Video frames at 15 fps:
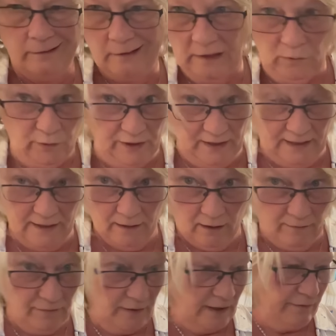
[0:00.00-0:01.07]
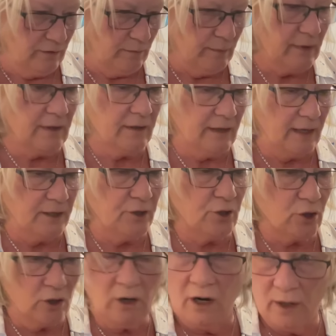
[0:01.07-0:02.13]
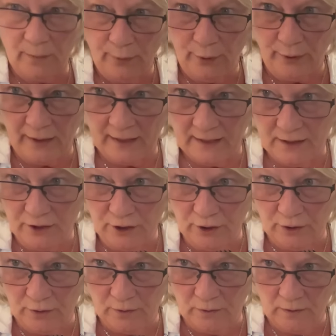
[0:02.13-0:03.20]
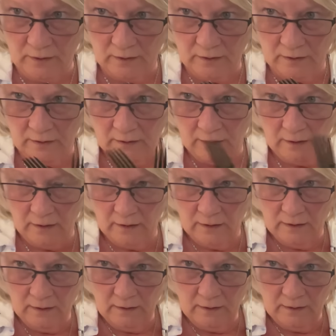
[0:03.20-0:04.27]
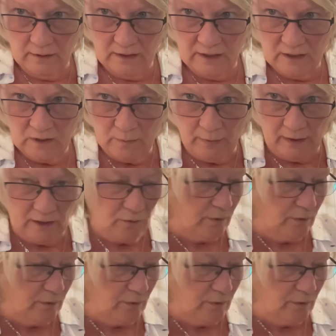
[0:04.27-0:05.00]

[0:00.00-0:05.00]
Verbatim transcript: I wouldn't eat off of them, but they sure are pretty to display